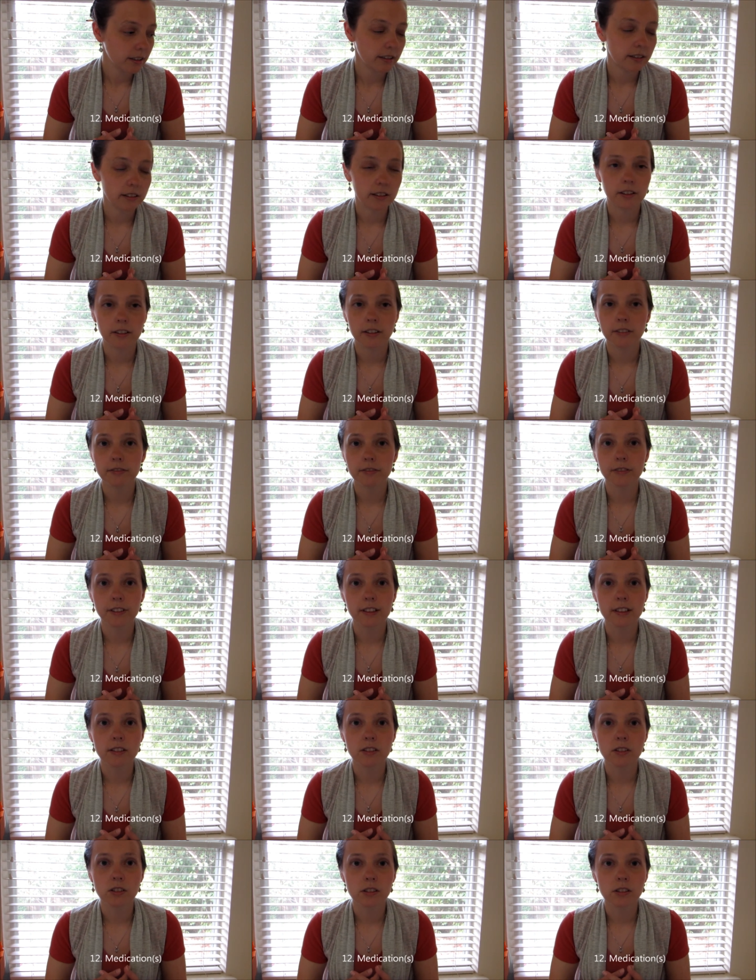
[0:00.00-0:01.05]
You know,
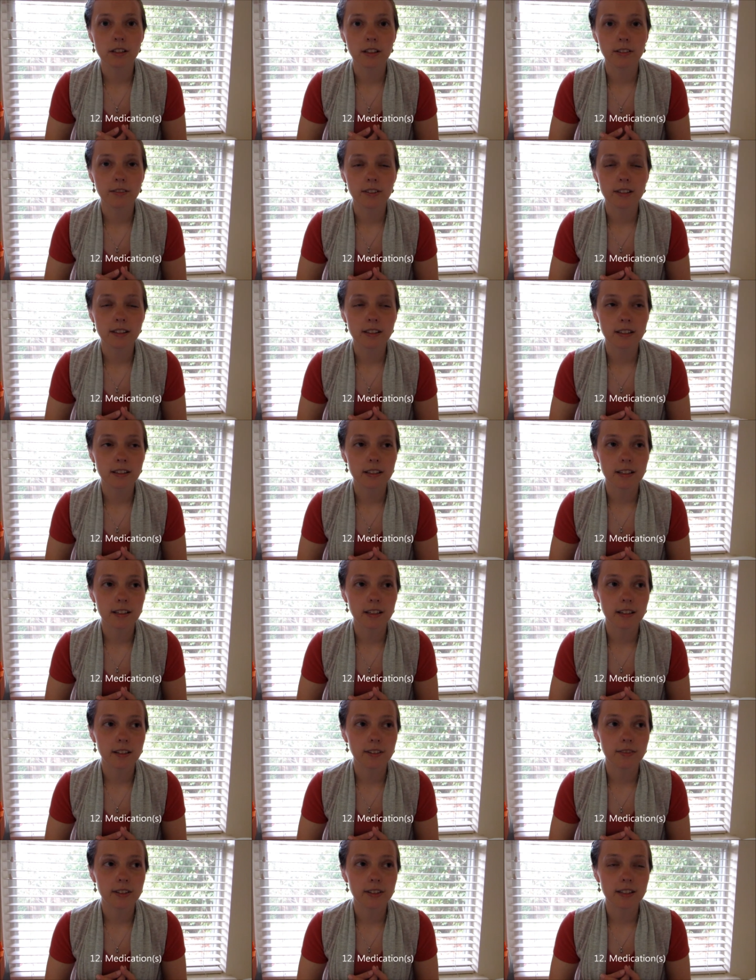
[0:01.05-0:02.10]

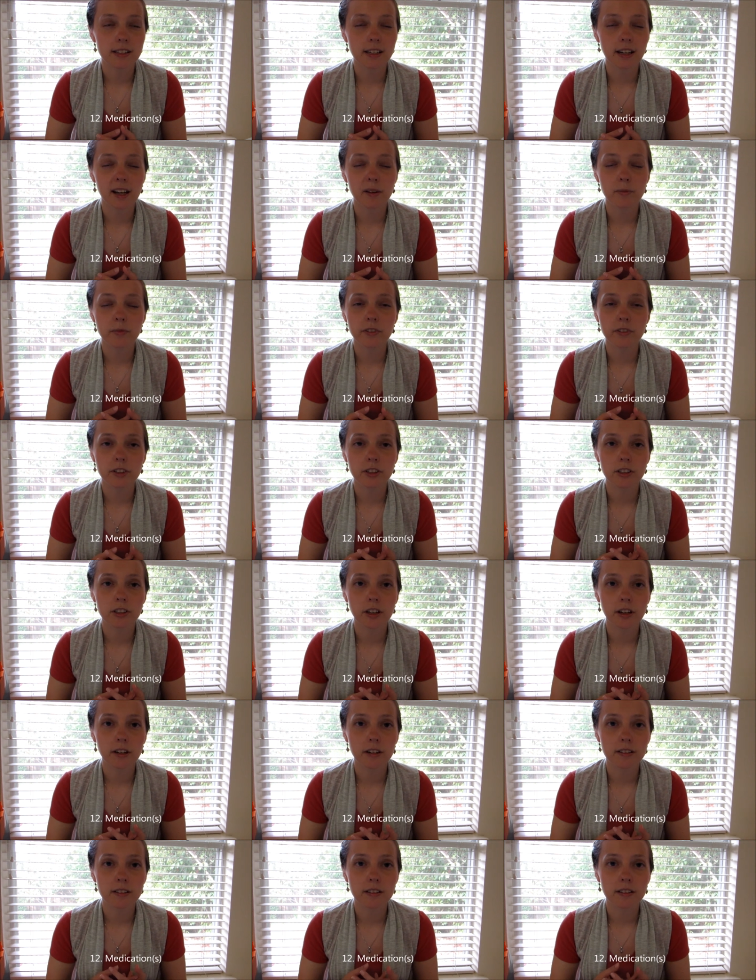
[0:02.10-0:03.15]
if it's time for your
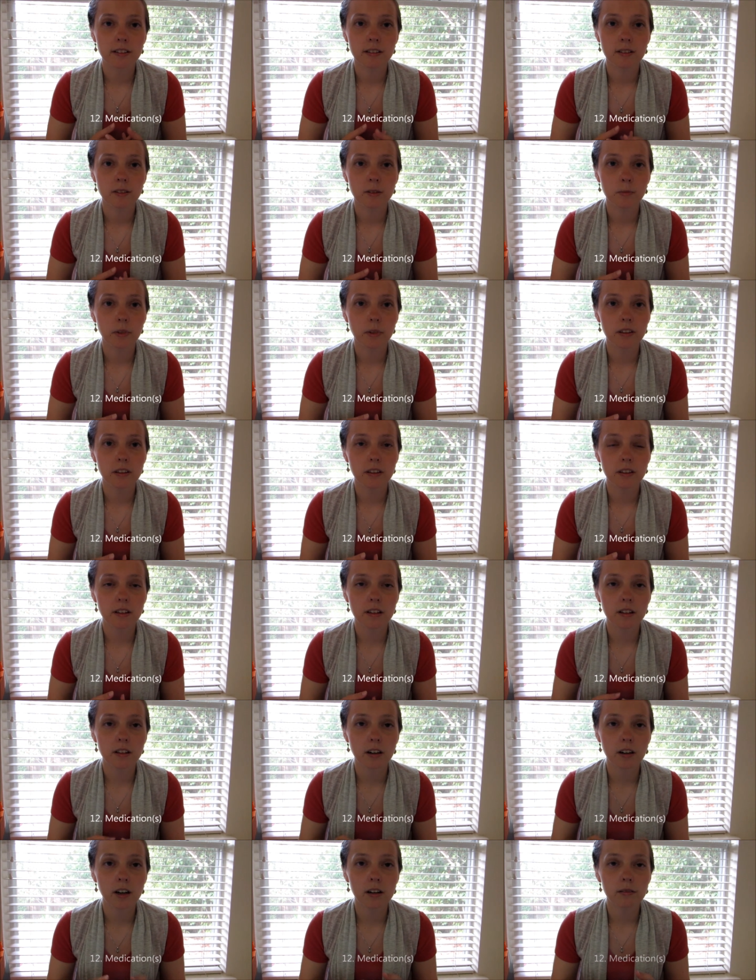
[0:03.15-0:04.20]
dog's
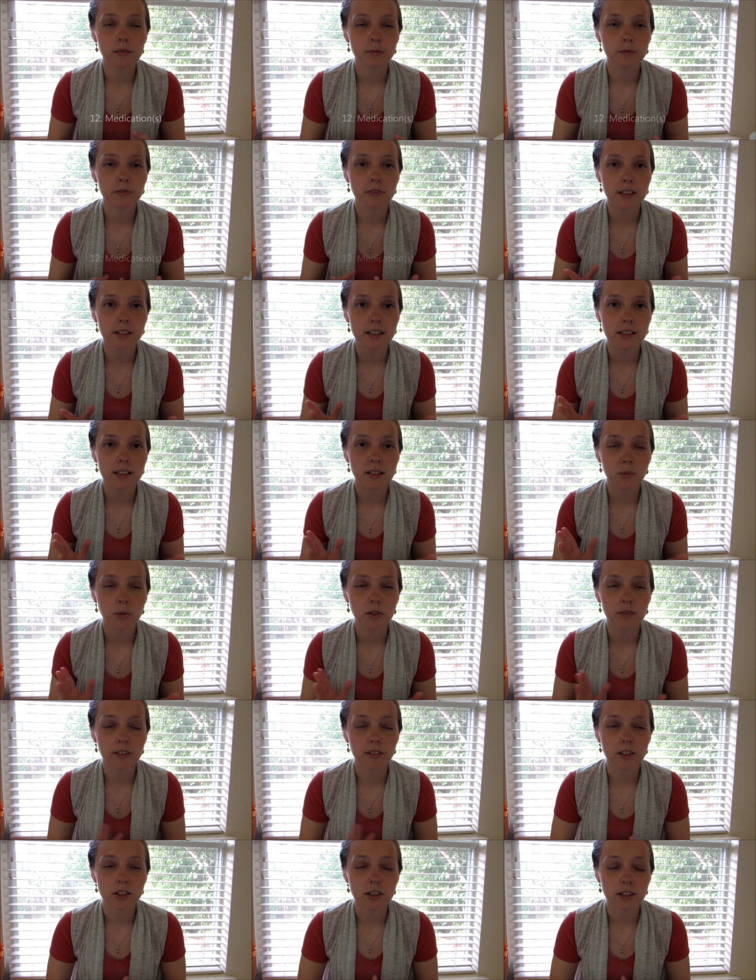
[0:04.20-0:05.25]
monthly heartworm-free tick
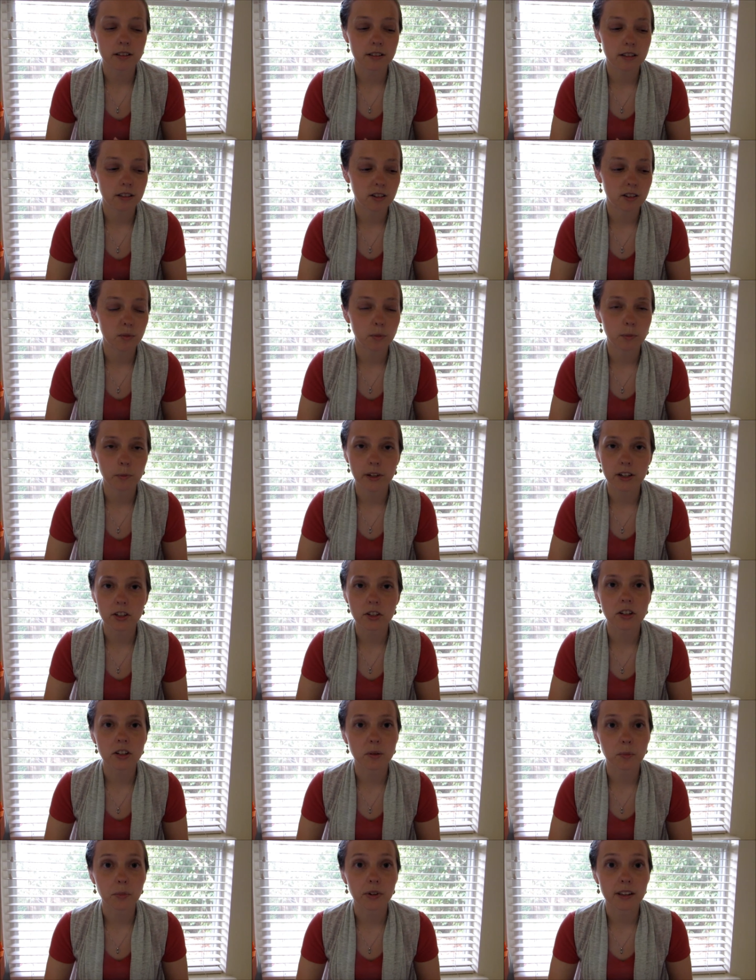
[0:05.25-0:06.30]
prevention, you know, make
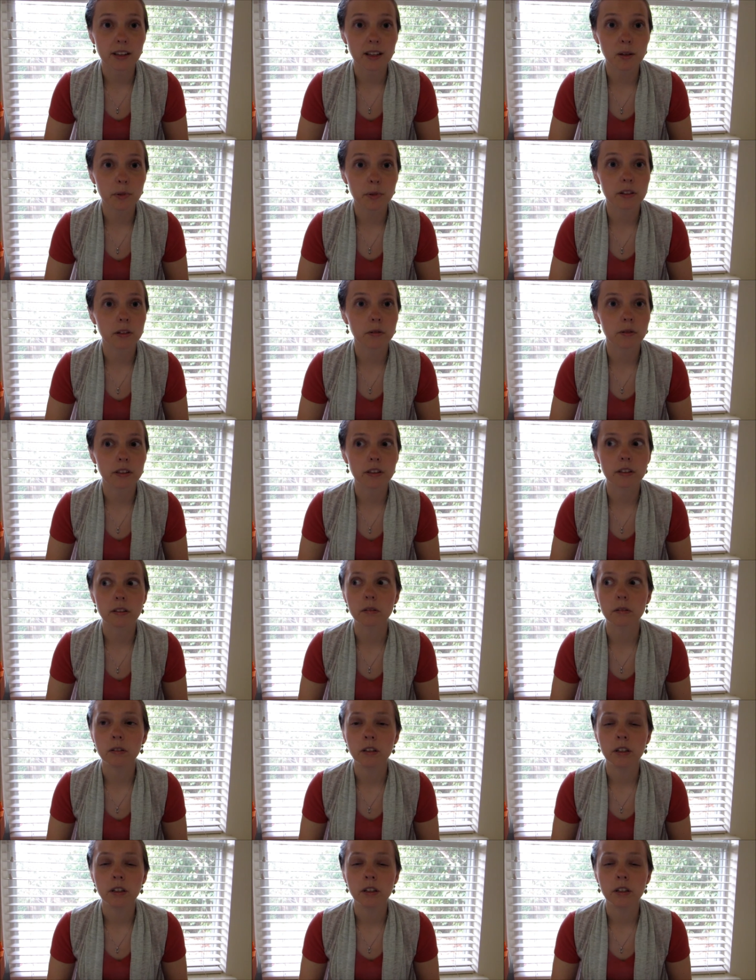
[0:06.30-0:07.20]
sure to bring that pill with you.